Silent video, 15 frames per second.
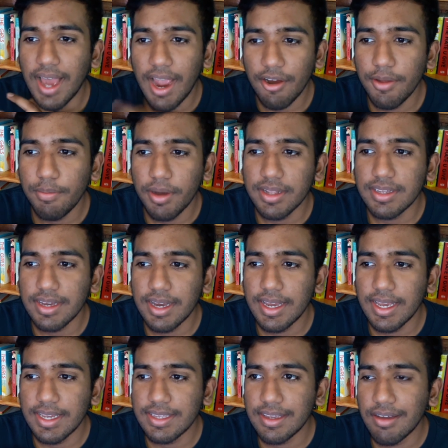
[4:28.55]
Harry Potter
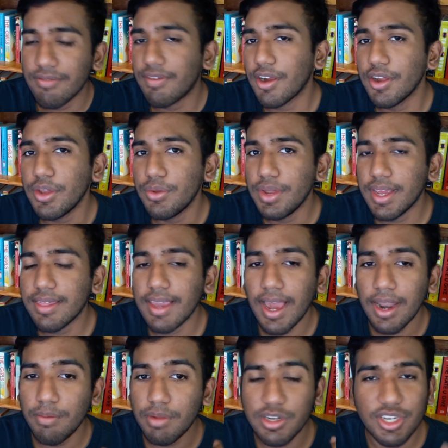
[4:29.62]
is a very unique thing,
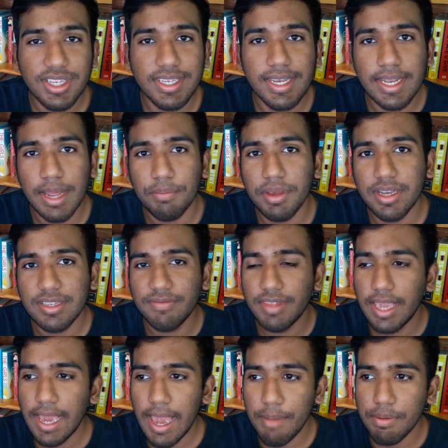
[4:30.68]
and I'm not just saying that because of the
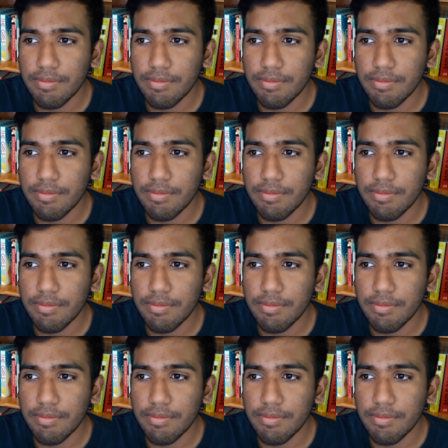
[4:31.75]
hype,